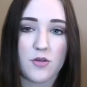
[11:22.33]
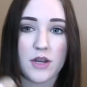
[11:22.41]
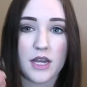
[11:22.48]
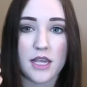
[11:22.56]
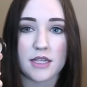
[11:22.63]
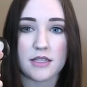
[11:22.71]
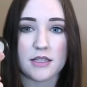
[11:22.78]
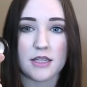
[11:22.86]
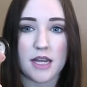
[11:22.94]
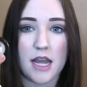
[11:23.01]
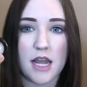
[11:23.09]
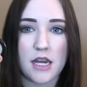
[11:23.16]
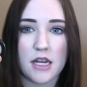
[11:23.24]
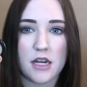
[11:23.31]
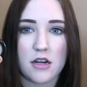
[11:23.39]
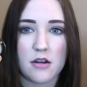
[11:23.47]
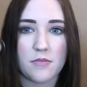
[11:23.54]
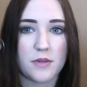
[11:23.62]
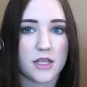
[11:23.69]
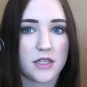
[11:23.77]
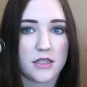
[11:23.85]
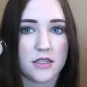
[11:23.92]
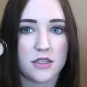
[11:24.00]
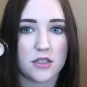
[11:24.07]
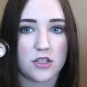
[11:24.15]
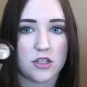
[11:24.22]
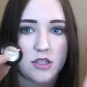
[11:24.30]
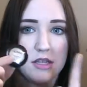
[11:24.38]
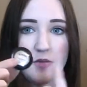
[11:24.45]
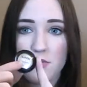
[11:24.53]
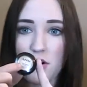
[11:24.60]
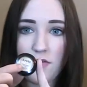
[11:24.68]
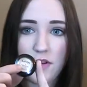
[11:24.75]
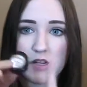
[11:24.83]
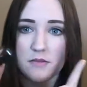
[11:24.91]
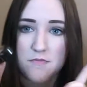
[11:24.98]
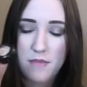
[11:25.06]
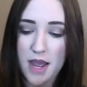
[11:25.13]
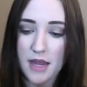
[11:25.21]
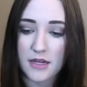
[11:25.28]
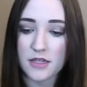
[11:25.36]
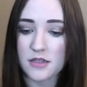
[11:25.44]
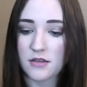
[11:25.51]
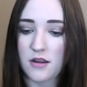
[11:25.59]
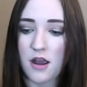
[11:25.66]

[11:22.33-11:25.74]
in Kiss the Day in here because this is just the perfect matte